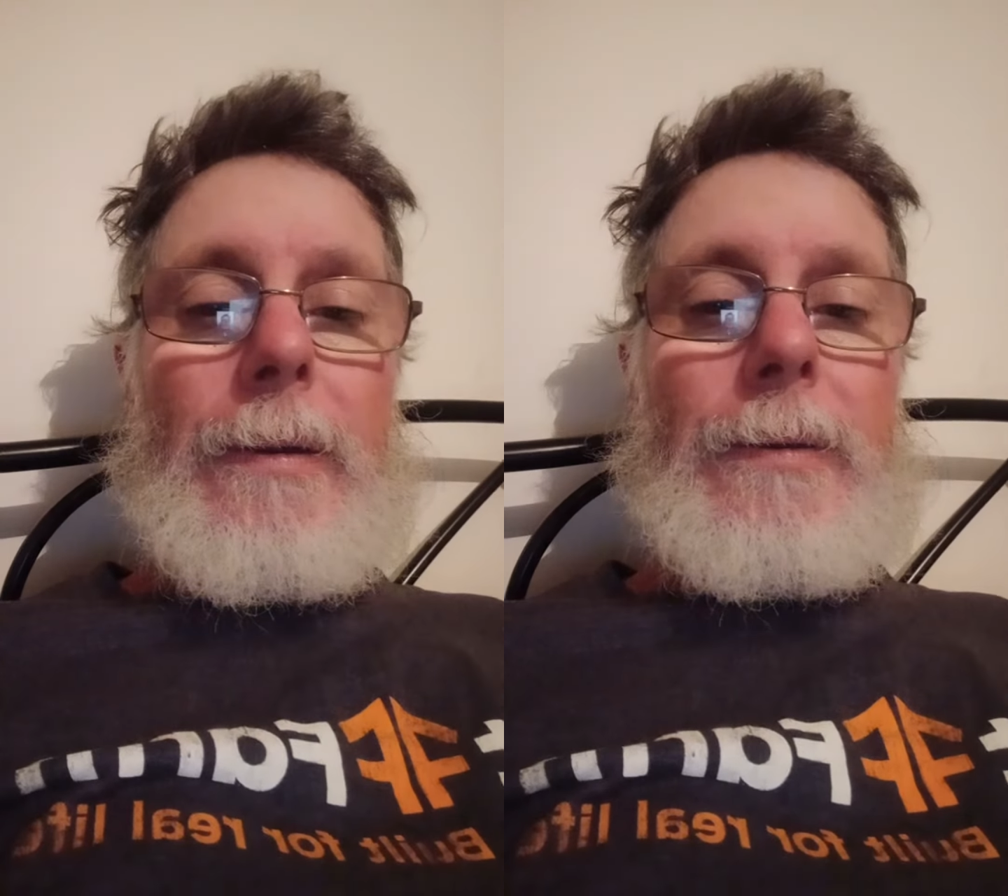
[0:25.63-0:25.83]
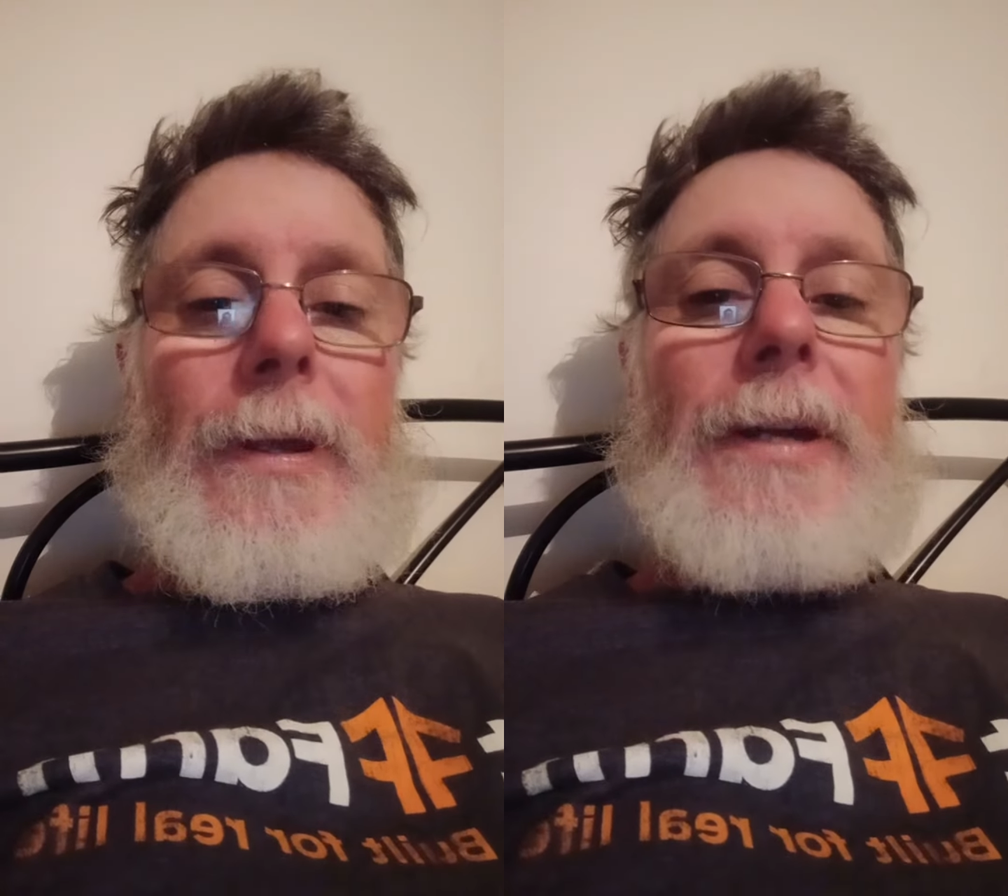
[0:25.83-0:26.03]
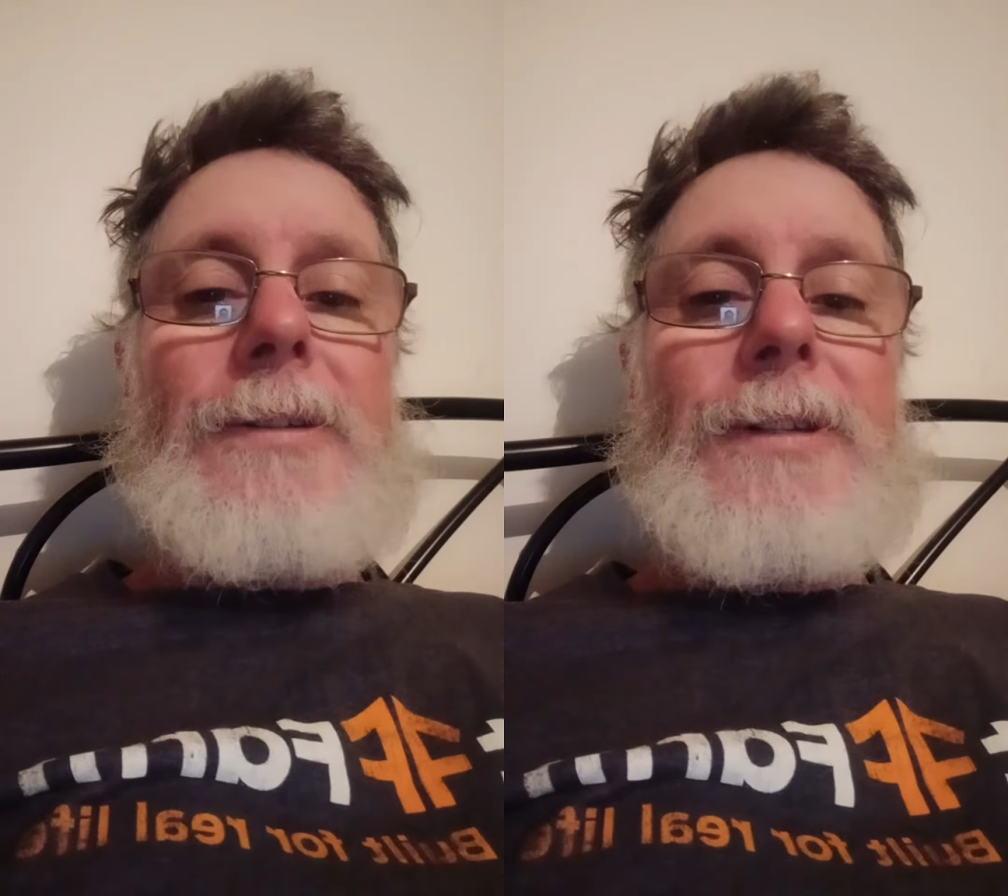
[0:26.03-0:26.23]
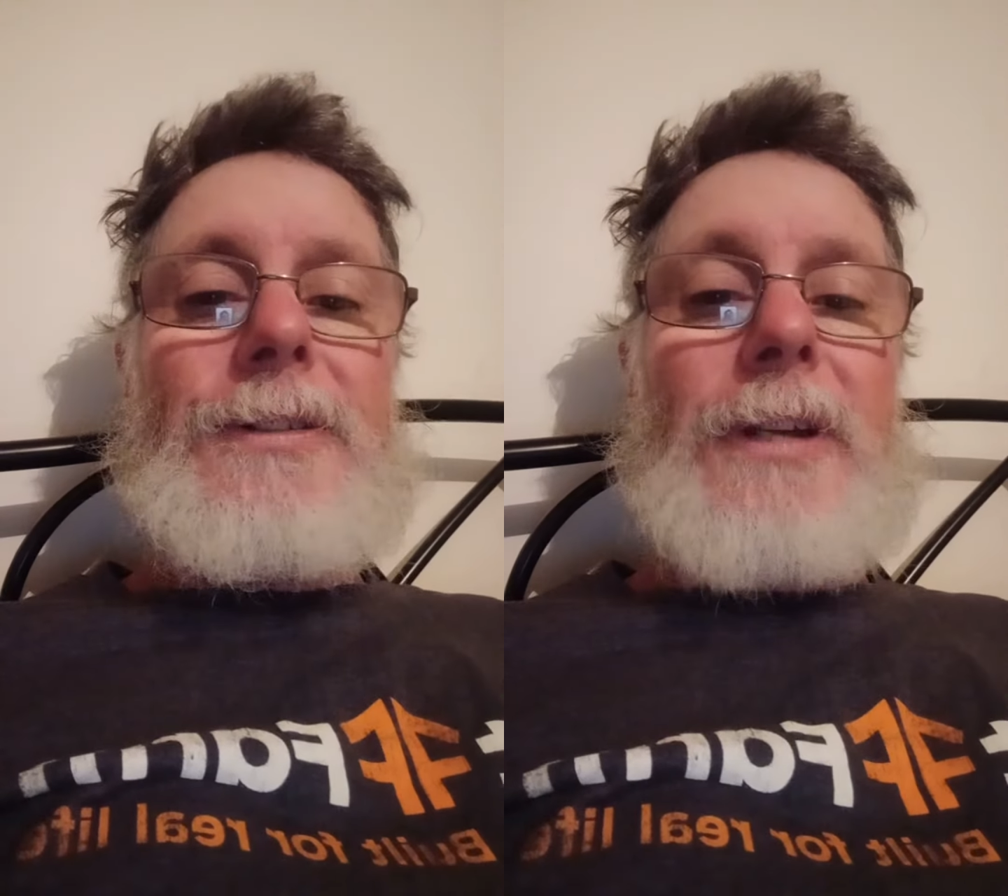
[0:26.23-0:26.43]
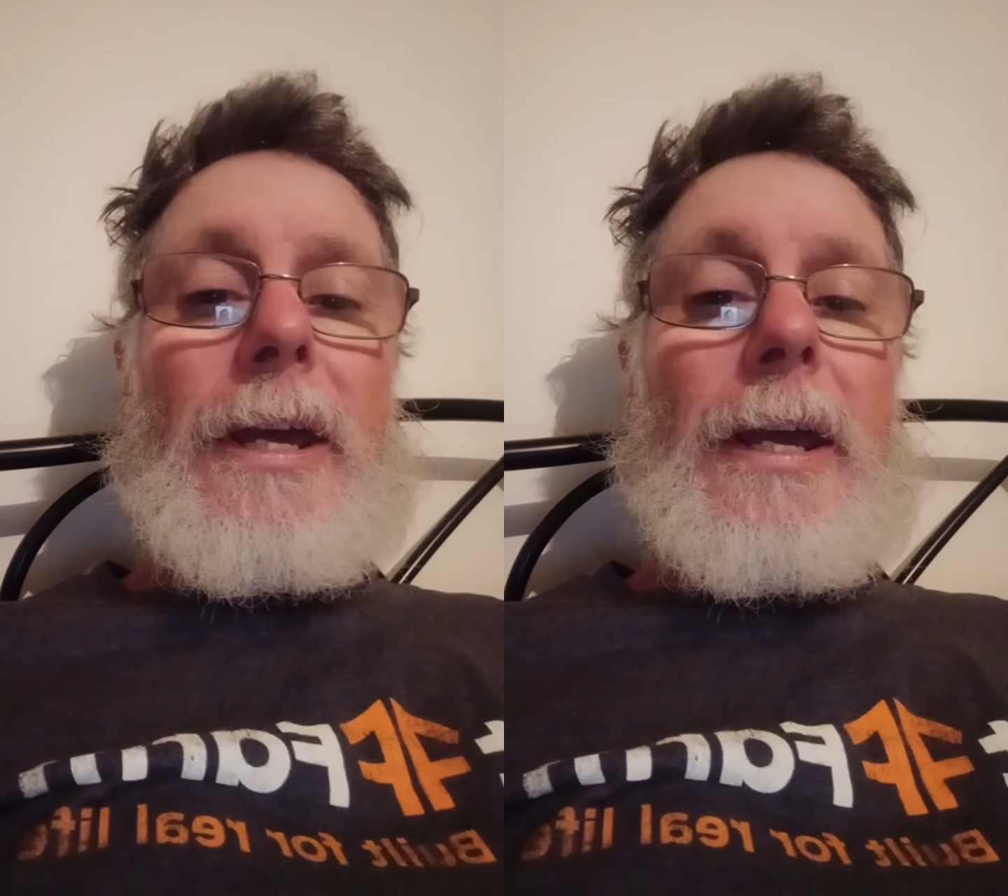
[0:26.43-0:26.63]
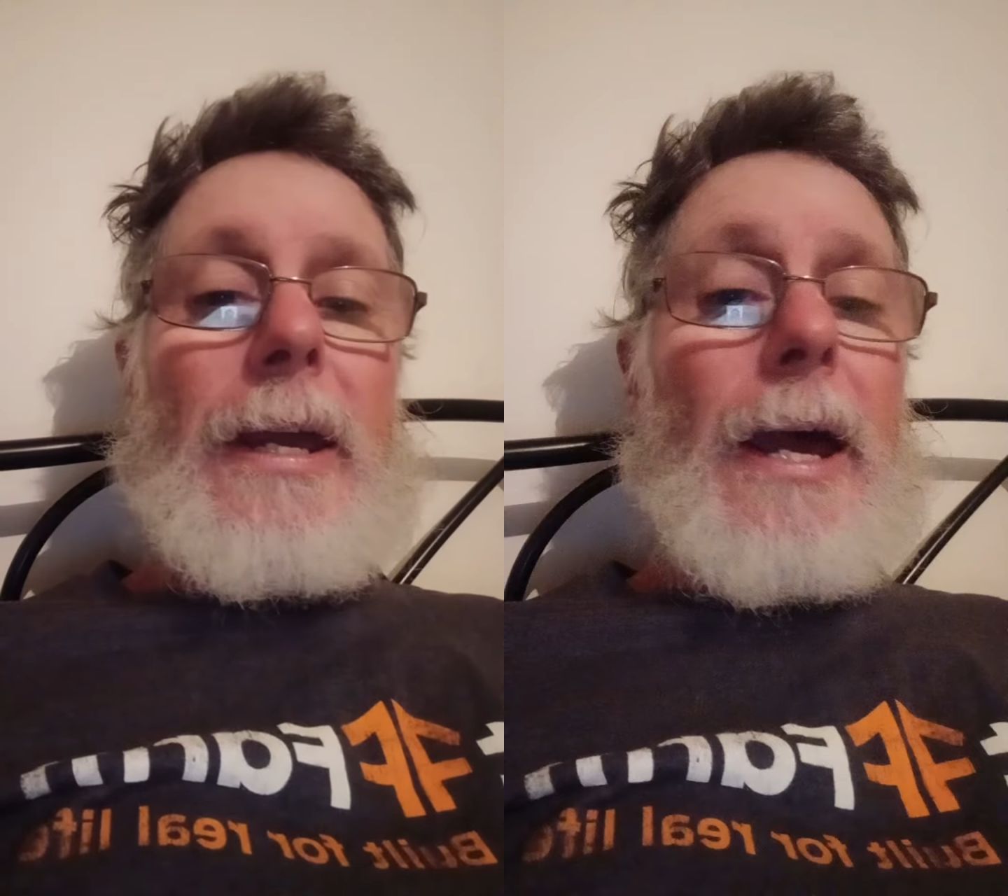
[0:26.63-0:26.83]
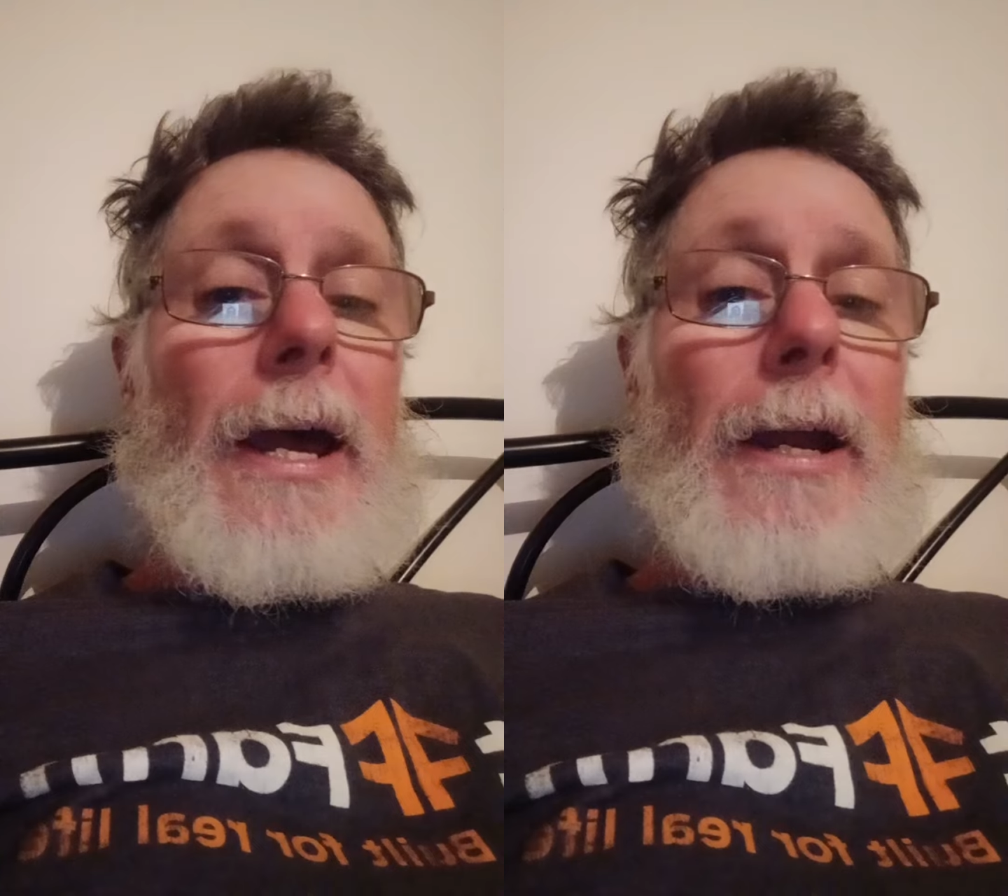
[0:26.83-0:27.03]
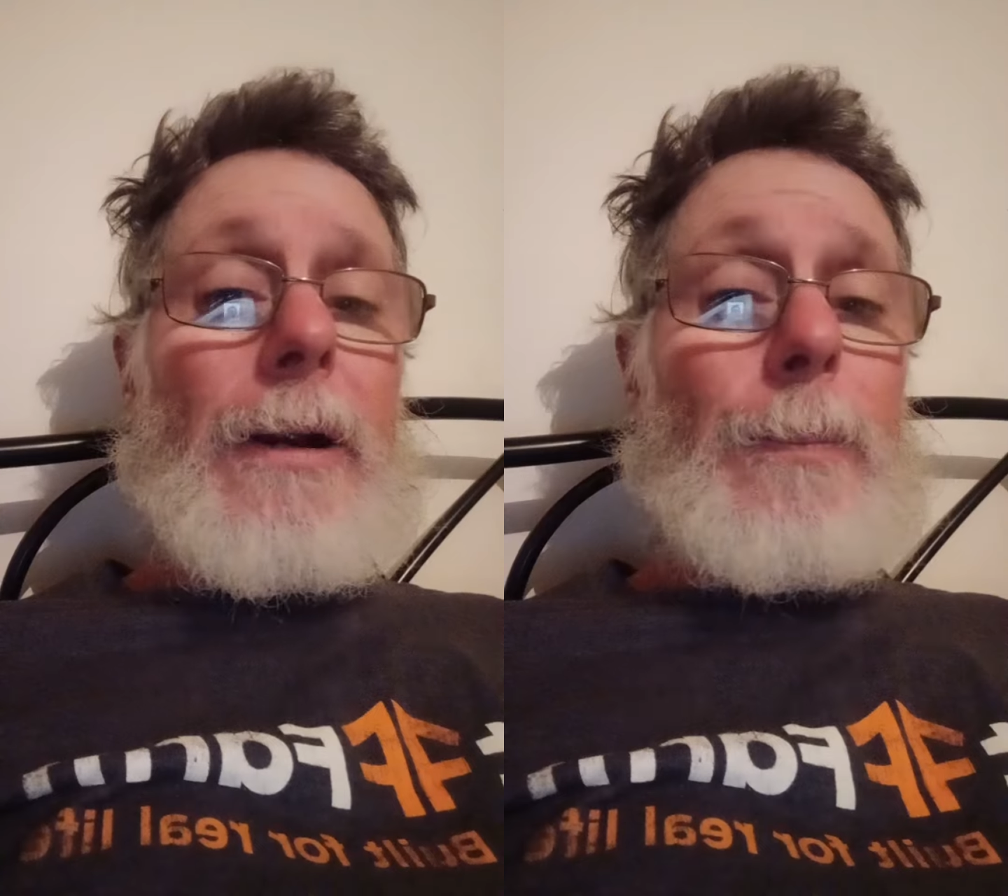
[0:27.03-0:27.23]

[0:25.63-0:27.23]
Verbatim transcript: Things that take higher